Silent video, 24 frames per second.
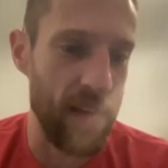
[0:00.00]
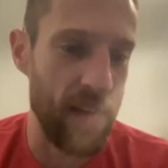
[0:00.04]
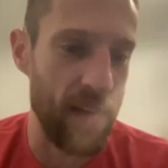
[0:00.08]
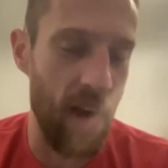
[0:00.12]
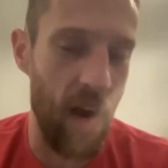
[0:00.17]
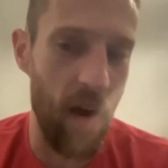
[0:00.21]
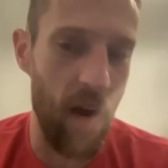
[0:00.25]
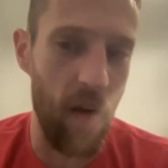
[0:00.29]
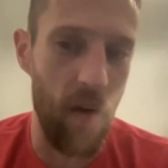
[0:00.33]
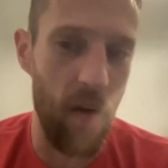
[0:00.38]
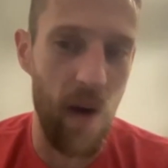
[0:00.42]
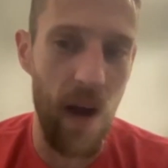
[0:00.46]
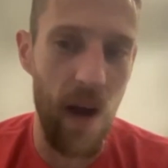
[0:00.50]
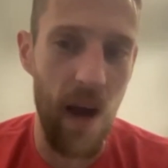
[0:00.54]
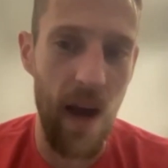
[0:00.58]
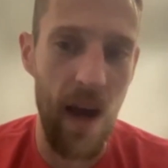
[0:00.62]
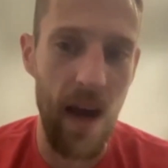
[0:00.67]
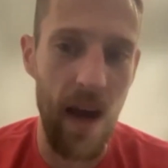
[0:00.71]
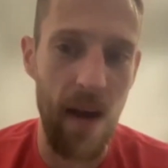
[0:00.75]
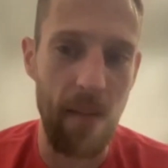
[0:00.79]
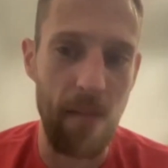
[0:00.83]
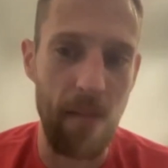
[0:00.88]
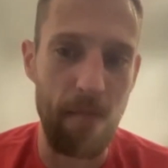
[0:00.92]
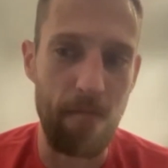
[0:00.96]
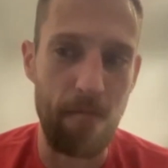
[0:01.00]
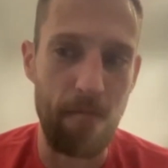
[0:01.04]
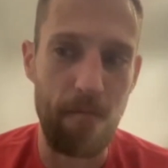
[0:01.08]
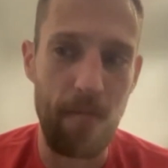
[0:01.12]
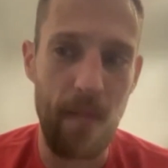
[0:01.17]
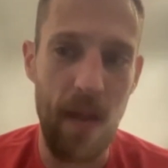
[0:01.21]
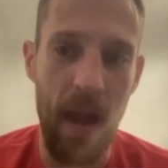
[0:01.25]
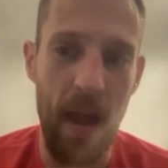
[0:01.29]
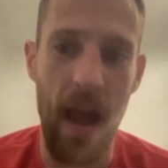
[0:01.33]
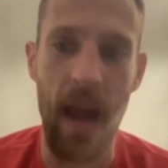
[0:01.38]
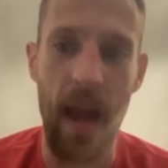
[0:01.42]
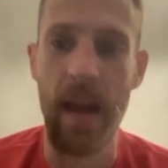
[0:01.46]
So
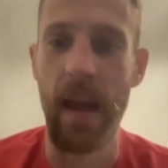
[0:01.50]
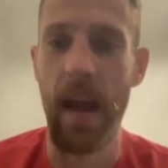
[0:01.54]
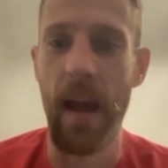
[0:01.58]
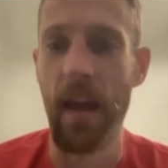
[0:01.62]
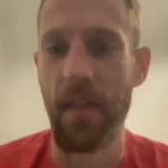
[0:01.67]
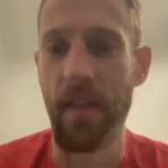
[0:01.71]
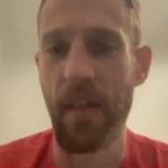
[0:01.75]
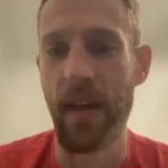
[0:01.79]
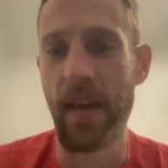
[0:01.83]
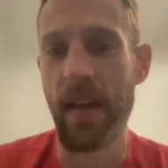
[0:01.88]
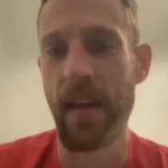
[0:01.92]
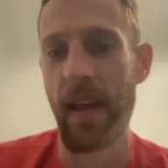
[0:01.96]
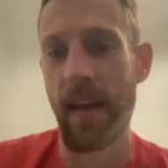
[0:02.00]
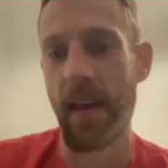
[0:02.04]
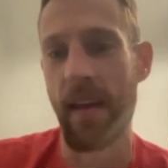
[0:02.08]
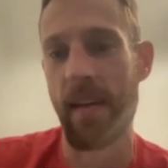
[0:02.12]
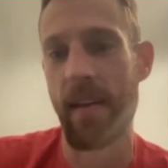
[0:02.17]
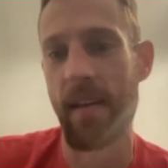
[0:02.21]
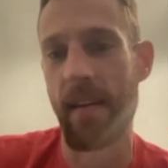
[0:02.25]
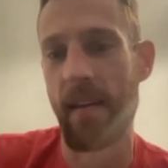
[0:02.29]
I think